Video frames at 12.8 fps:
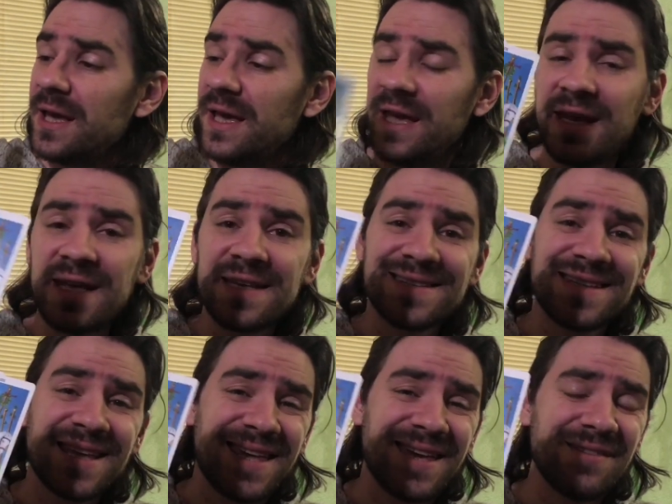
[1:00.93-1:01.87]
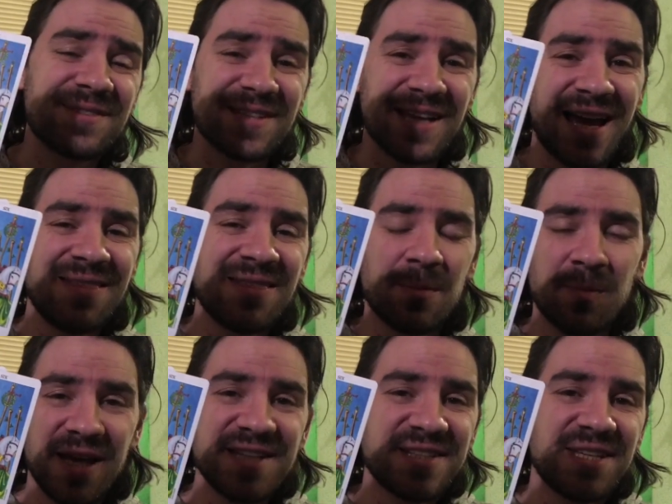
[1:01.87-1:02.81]
it is the gifts and the
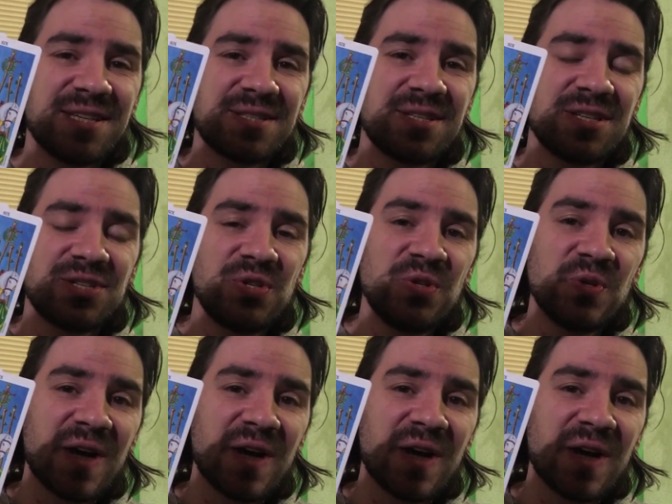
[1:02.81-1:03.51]
blessings that you